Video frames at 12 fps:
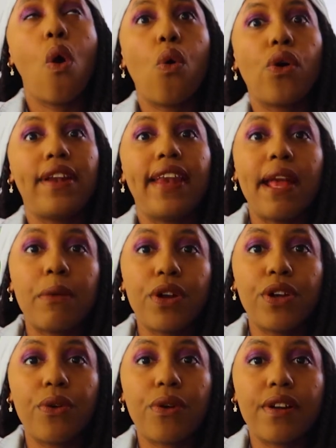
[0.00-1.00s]
or
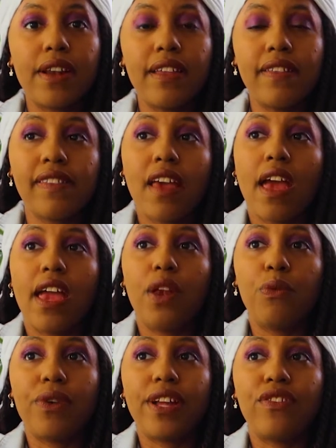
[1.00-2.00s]
neighborhood ordinance
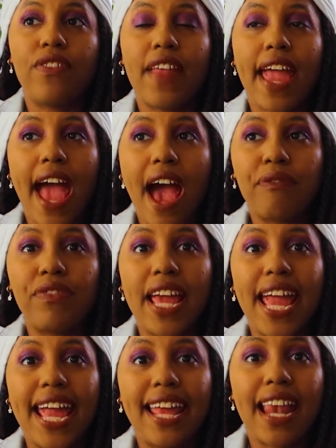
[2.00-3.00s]
in which they have
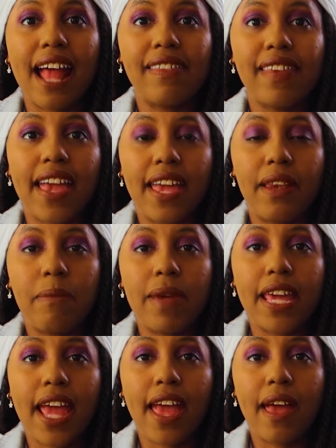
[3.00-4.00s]
to end at 10
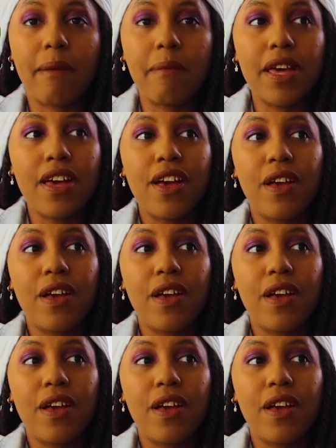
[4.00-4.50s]
p.m.